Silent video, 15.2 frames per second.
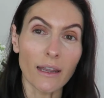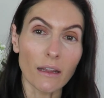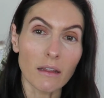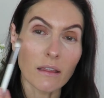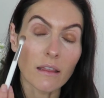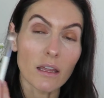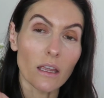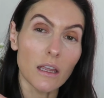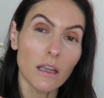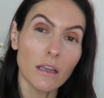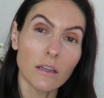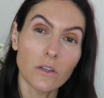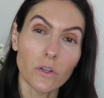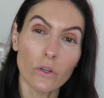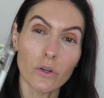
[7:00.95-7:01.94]

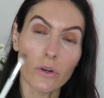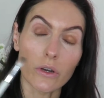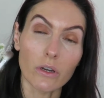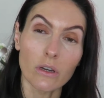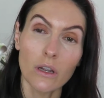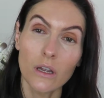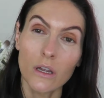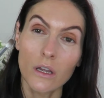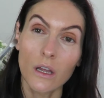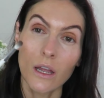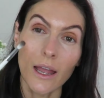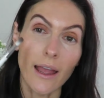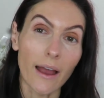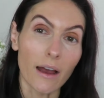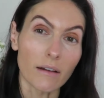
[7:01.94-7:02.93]
anything, you know,
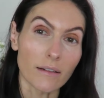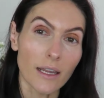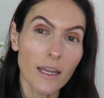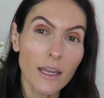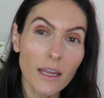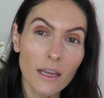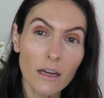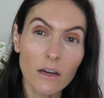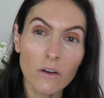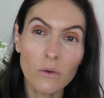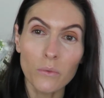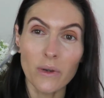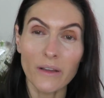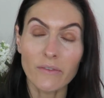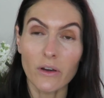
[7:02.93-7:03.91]
out here
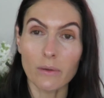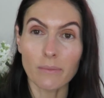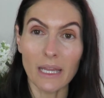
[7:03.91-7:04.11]
or whatever.